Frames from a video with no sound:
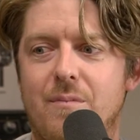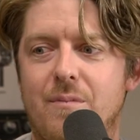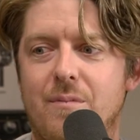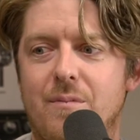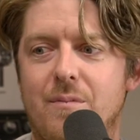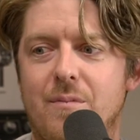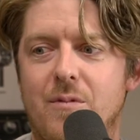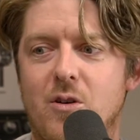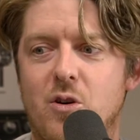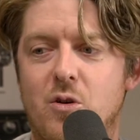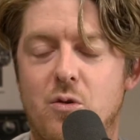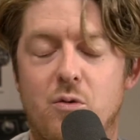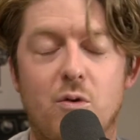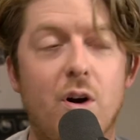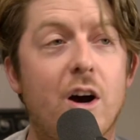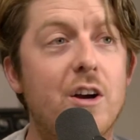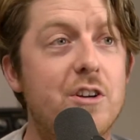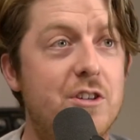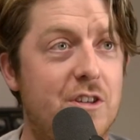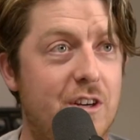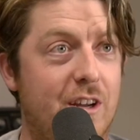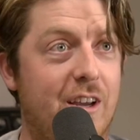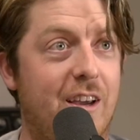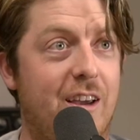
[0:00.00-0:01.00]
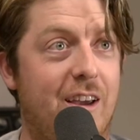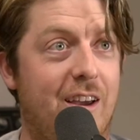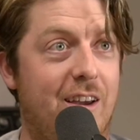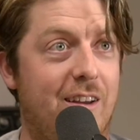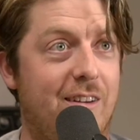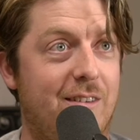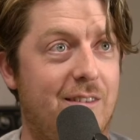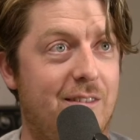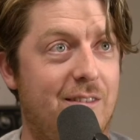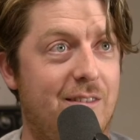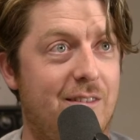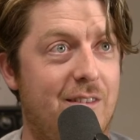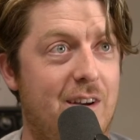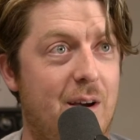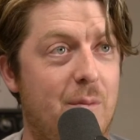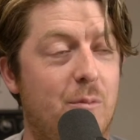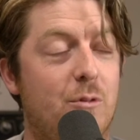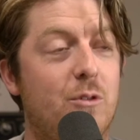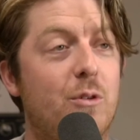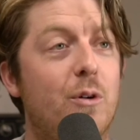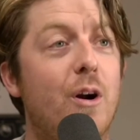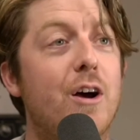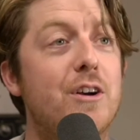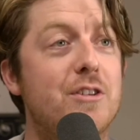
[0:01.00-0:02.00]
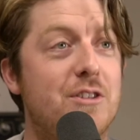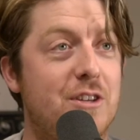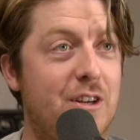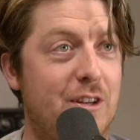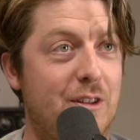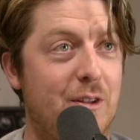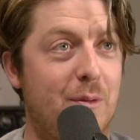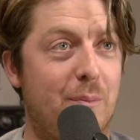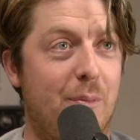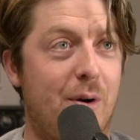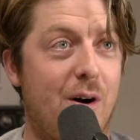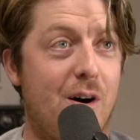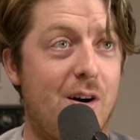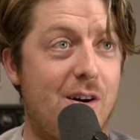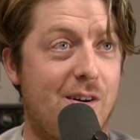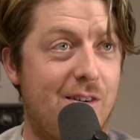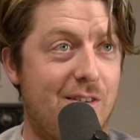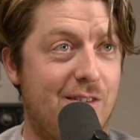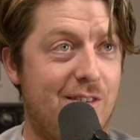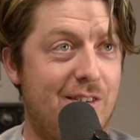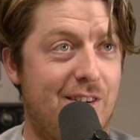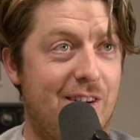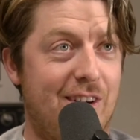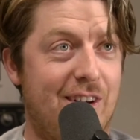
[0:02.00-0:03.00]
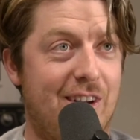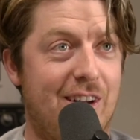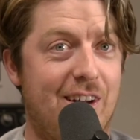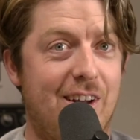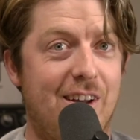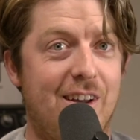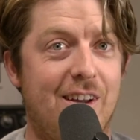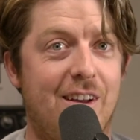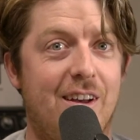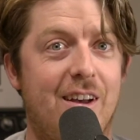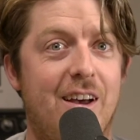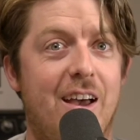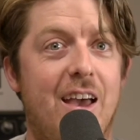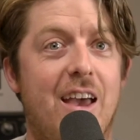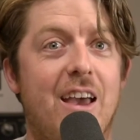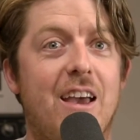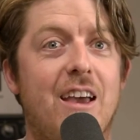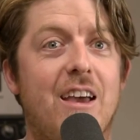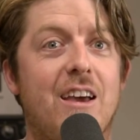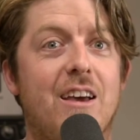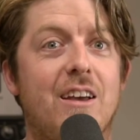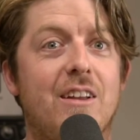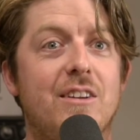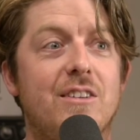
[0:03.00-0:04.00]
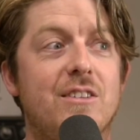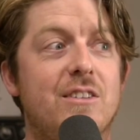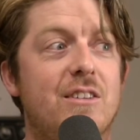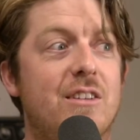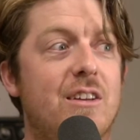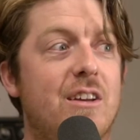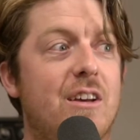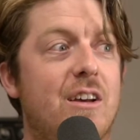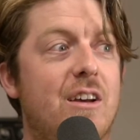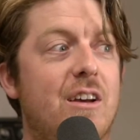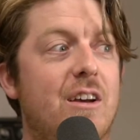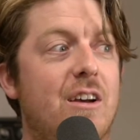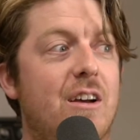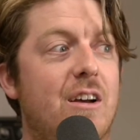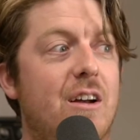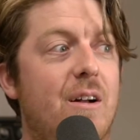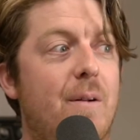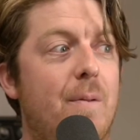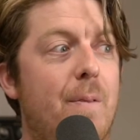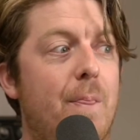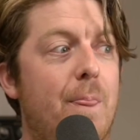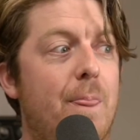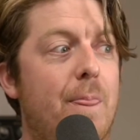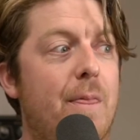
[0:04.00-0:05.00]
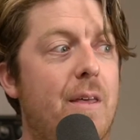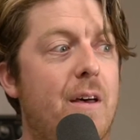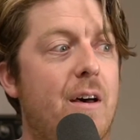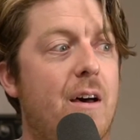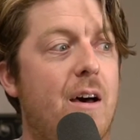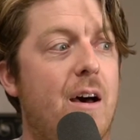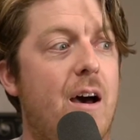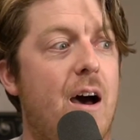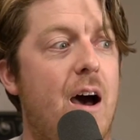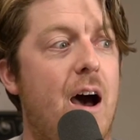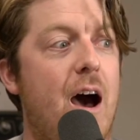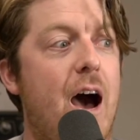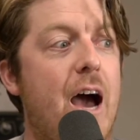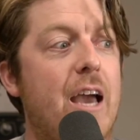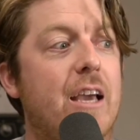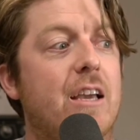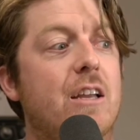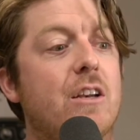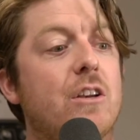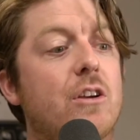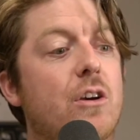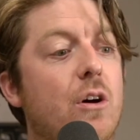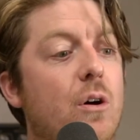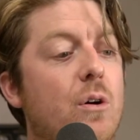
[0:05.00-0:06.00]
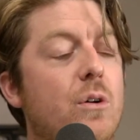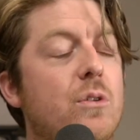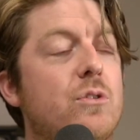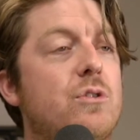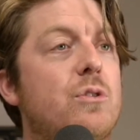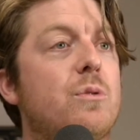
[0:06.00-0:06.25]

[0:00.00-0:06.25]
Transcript: crushing it. I'm crushing the ball. And I can go to a